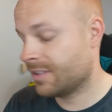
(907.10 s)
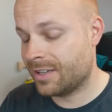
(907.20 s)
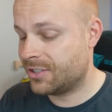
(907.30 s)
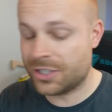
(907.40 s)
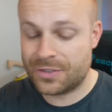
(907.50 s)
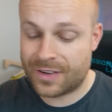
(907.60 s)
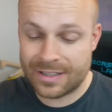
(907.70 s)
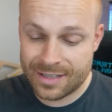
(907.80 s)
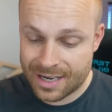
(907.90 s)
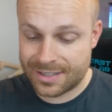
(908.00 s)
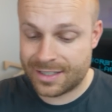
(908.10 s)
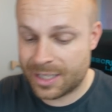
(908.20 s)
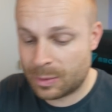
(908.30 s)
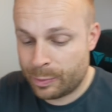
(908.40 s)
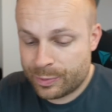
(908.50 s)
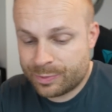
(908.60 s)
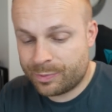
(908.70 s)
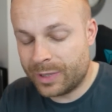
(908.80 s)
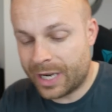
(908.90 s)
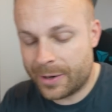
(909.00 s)
It's just fantastic,
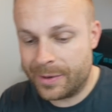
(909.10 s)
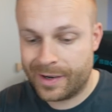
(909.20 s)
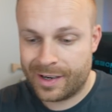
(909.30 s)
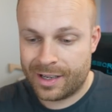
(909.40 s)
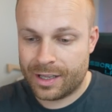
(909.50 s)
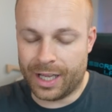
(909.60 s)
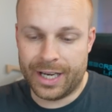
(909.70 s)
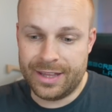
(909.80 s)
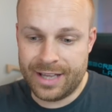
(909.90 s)
you know, and in